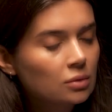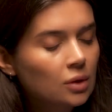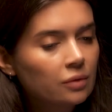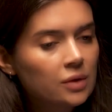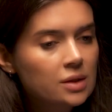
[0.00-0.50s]

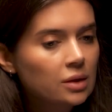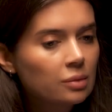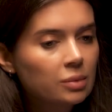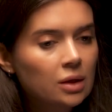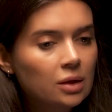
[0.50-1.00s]
obviously,
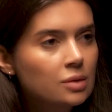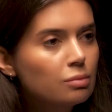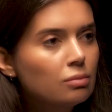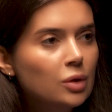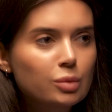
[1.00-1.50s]
because
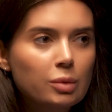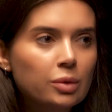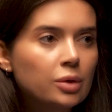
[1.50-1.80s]
most people